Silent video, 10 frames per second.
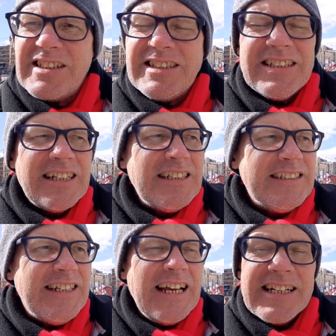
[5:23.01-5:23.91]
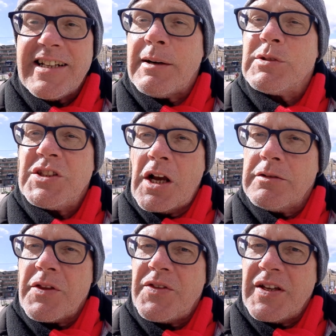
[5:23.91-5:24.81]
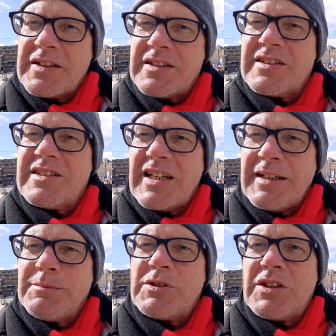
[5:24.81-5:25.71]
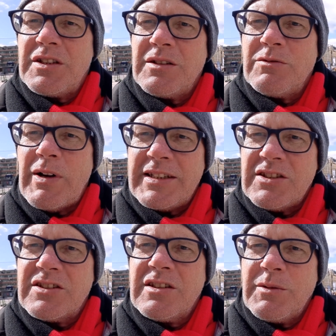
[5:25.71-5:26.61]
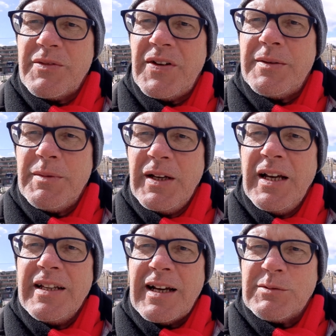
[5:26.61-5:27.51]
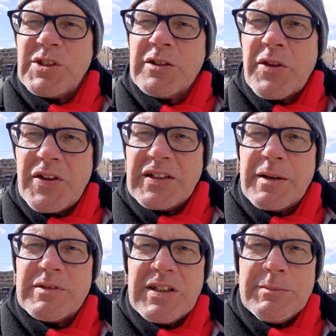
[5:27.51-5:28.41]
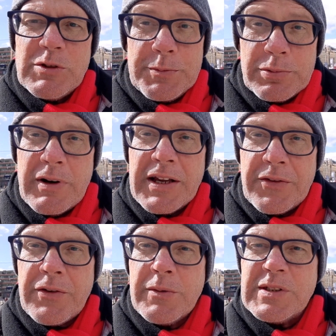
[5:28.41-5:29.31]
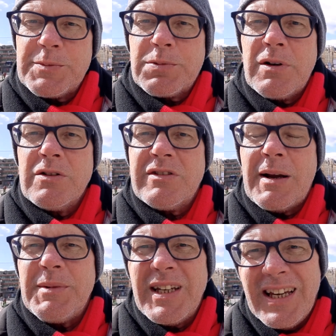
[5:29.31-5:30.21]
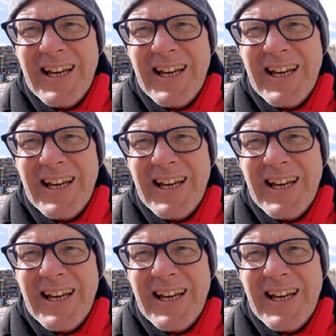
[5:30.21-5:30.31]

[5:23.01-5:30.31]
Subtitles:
He said he did. That was the only thing that seemed to register with him. That was the only thing that seemed to break through his programming.